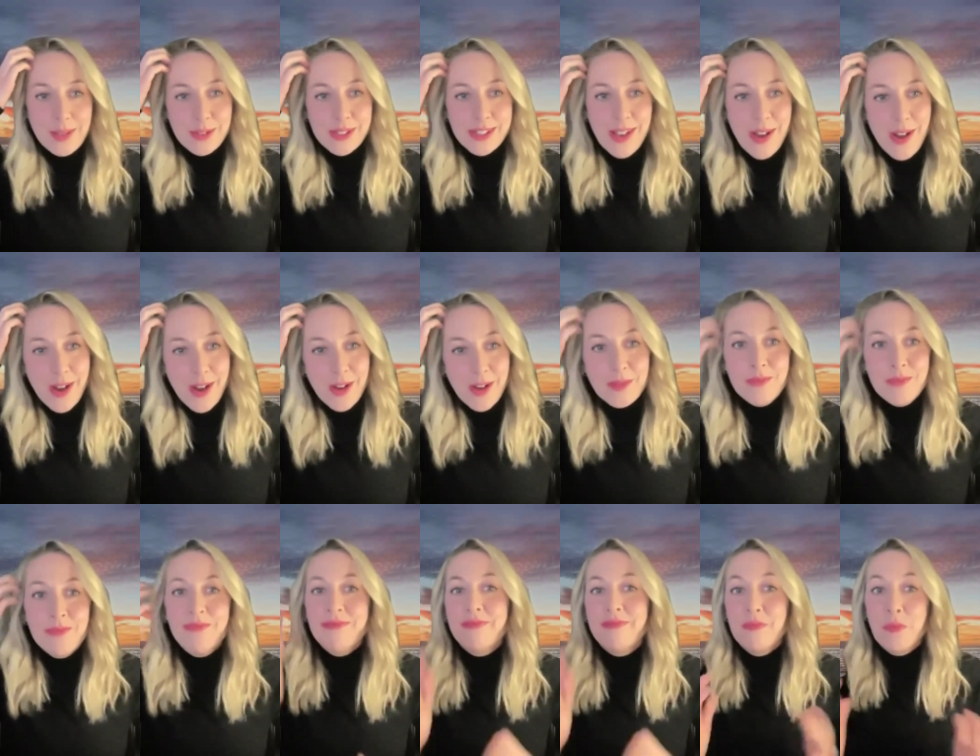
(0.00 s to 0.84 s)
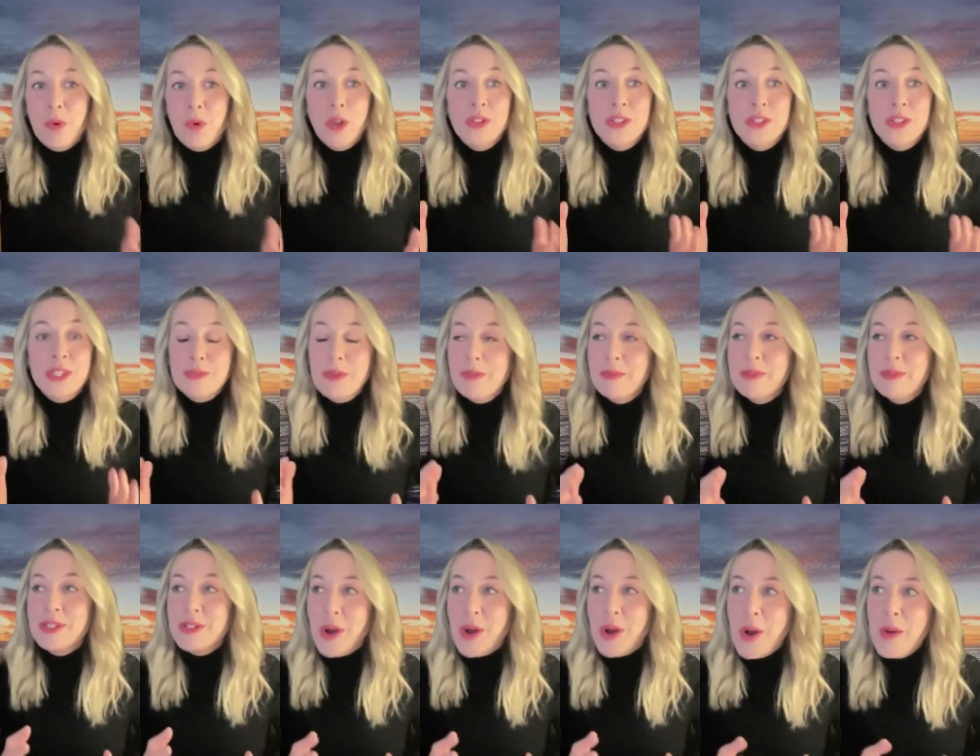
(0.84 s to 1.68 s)
That was our one
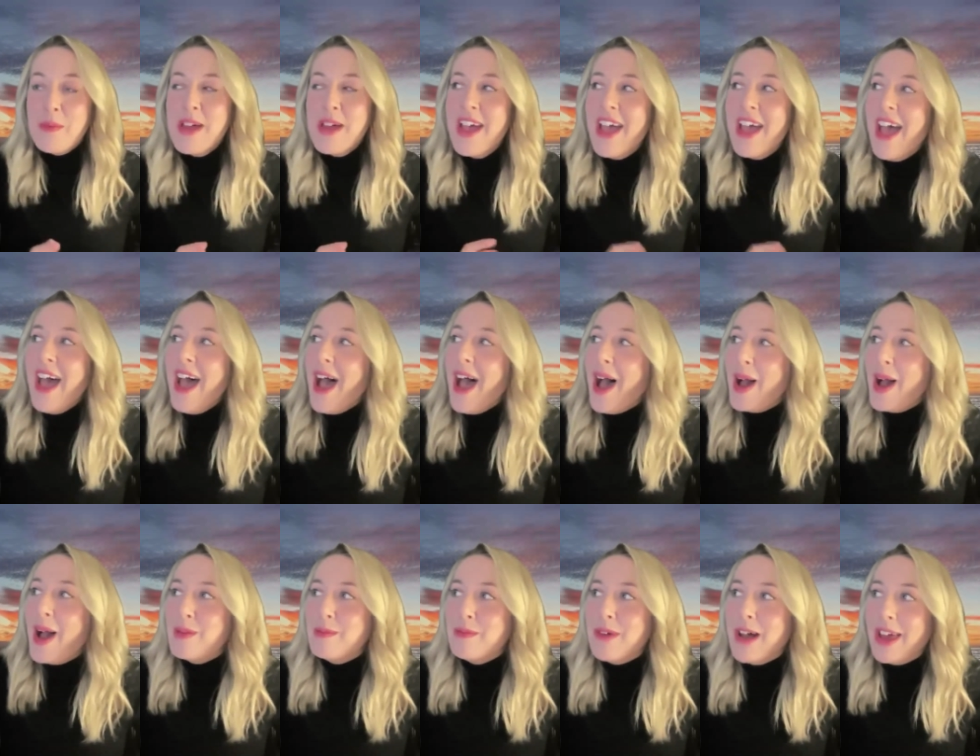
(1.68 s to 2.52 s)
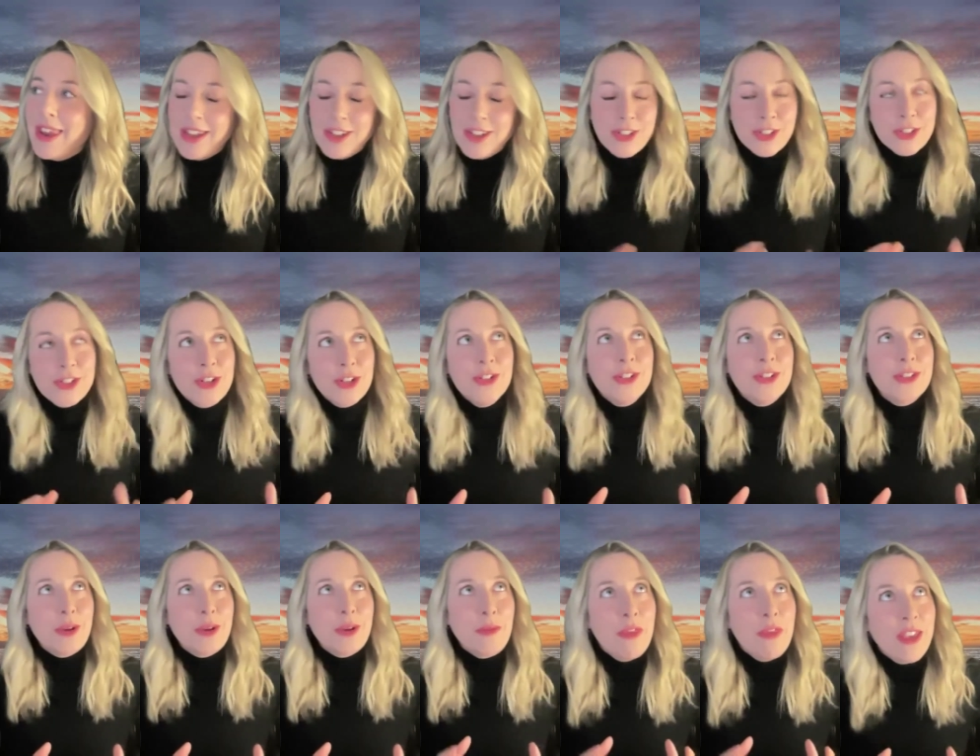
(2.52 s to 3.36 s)
swim stop. And I just
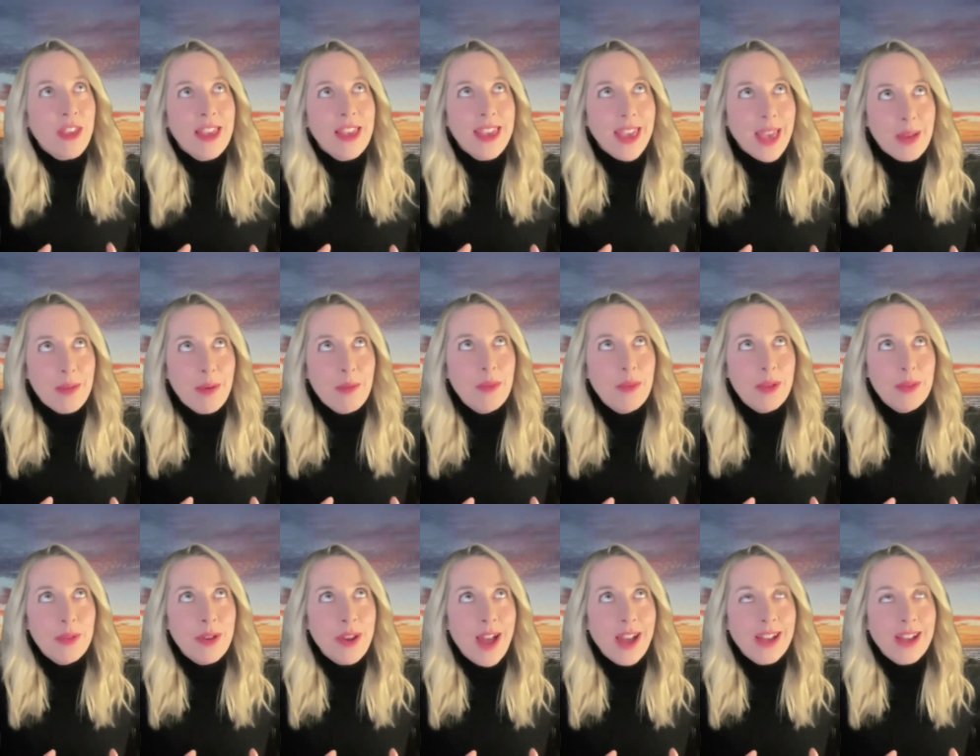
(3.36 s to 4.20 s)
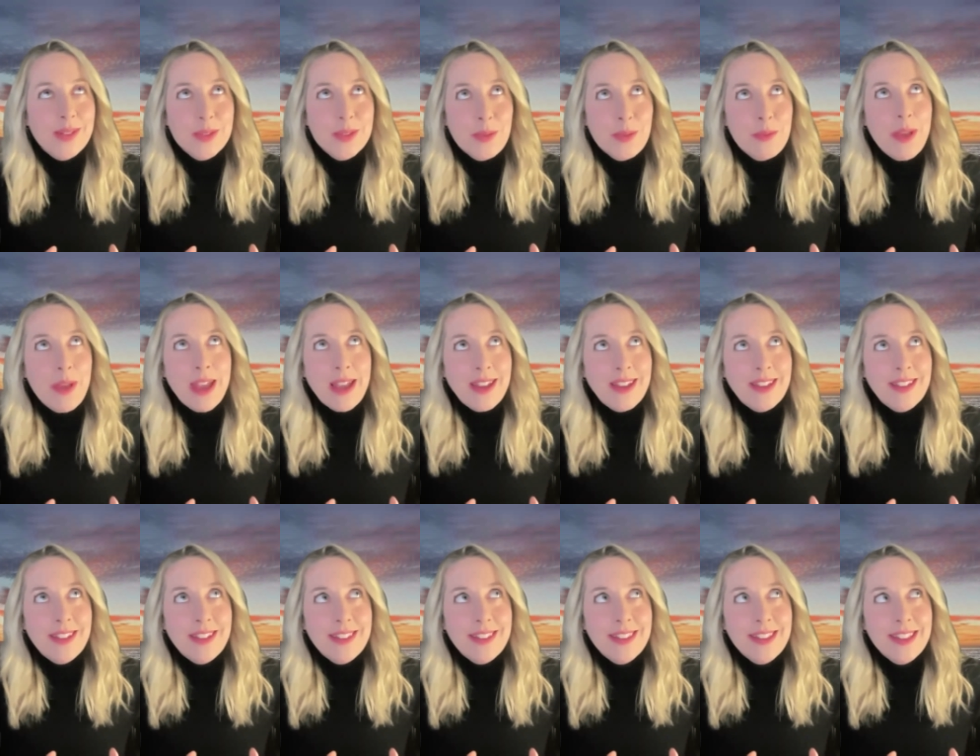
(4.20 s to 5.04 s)
couldn't stop thinking when we were like
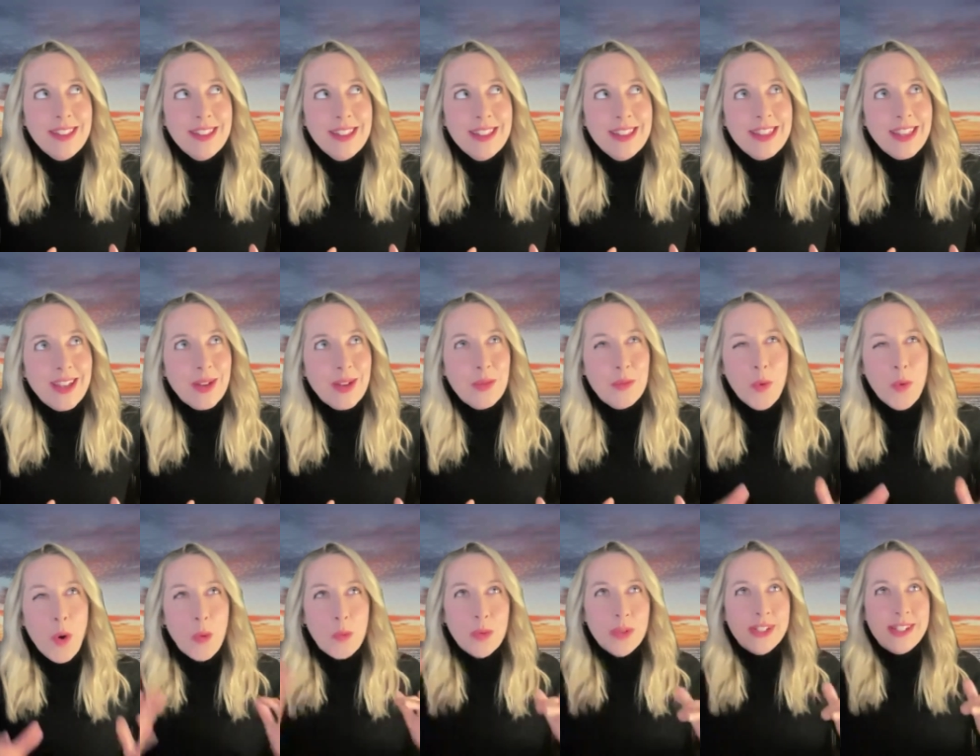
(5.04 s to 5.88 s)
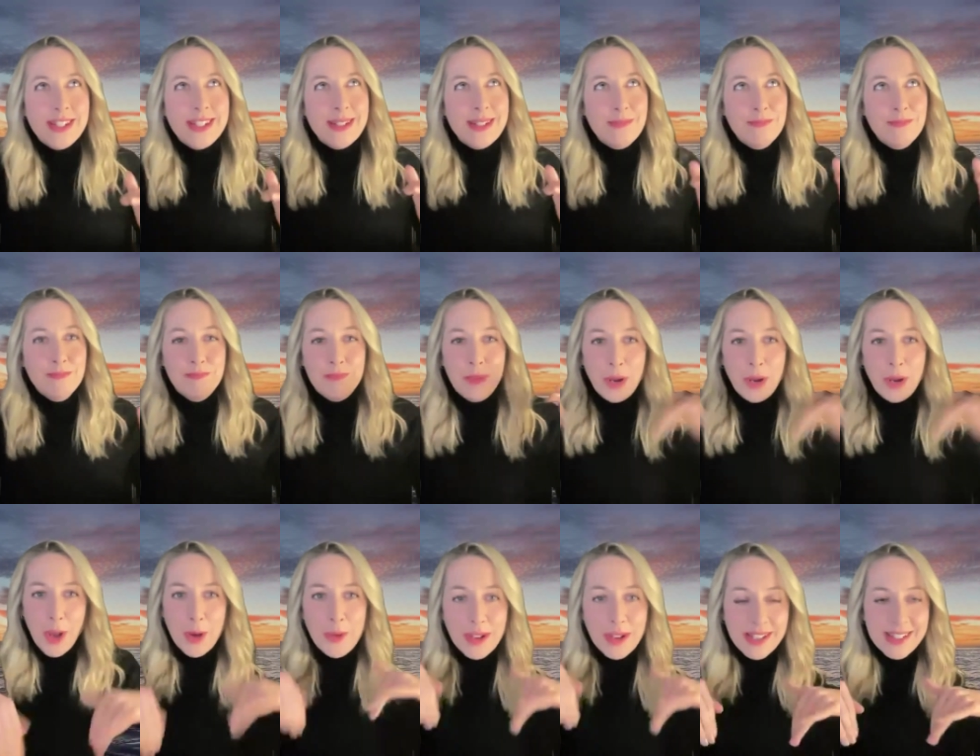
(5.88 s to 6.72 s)
swimming, that what was
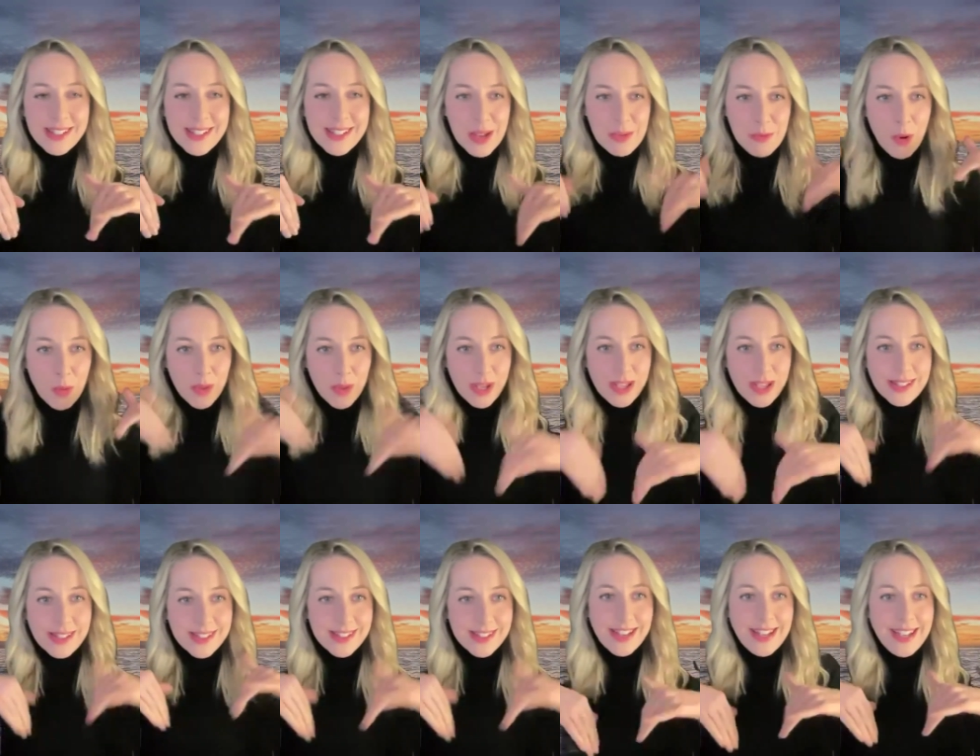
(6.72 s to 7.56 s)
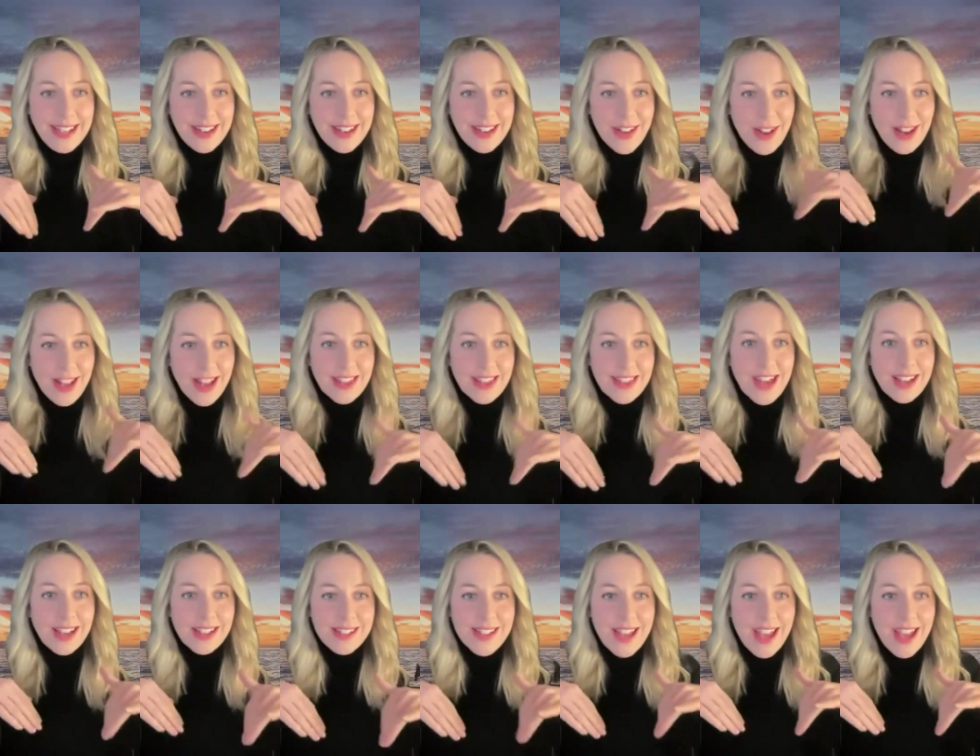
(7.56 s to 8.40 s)
below us, like what we had seen earlier
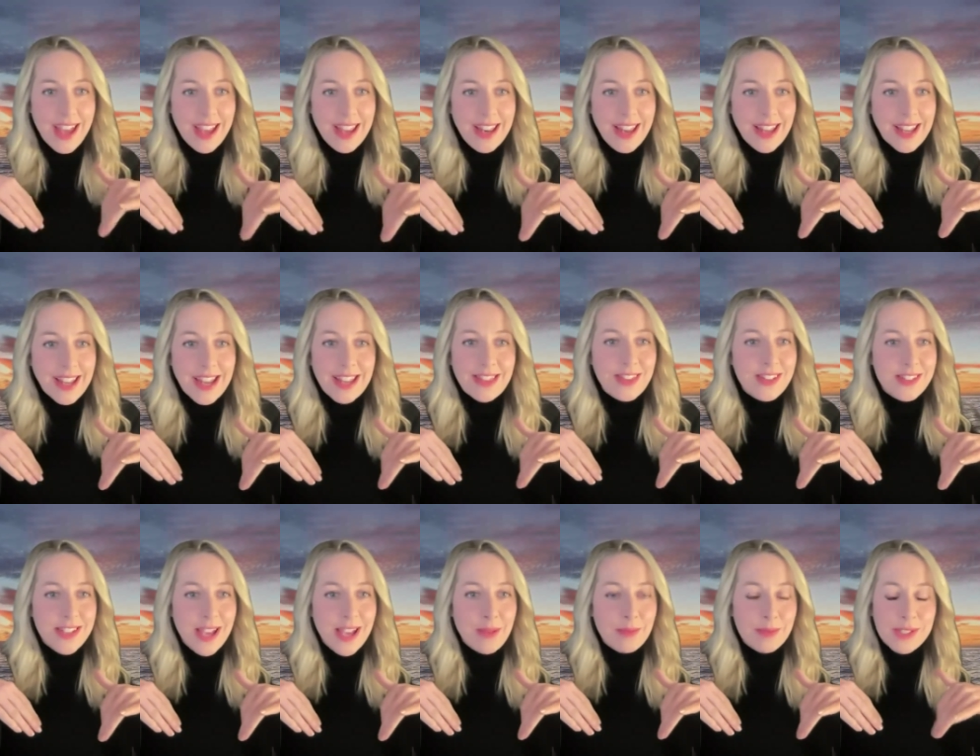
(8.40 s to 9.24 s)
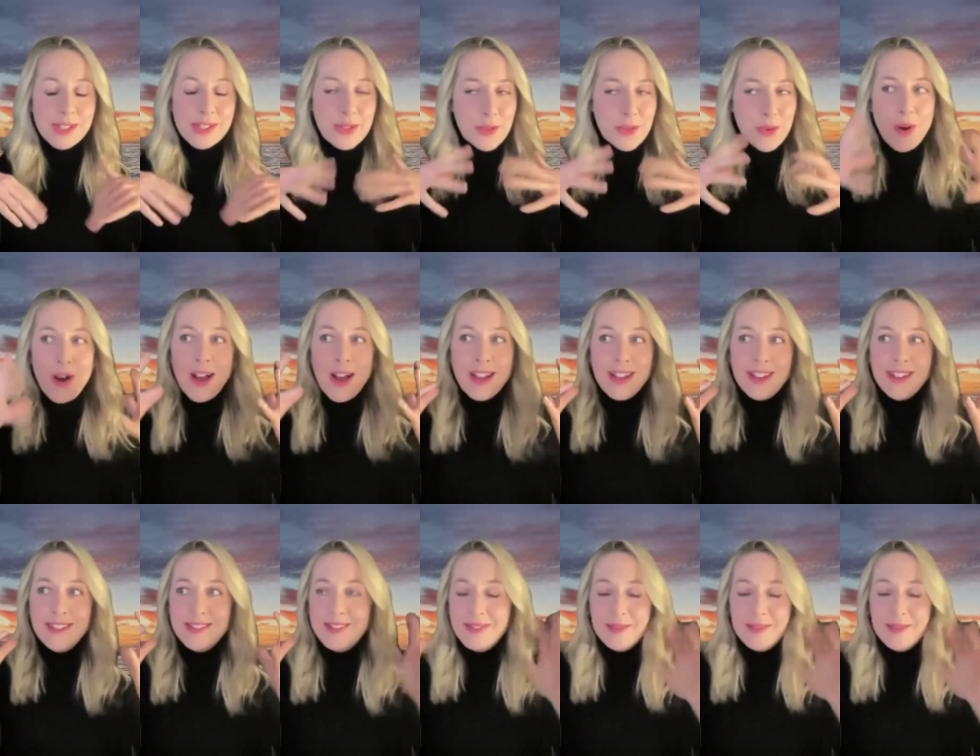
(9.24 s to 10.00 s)
that day, like in the depths, it's quite.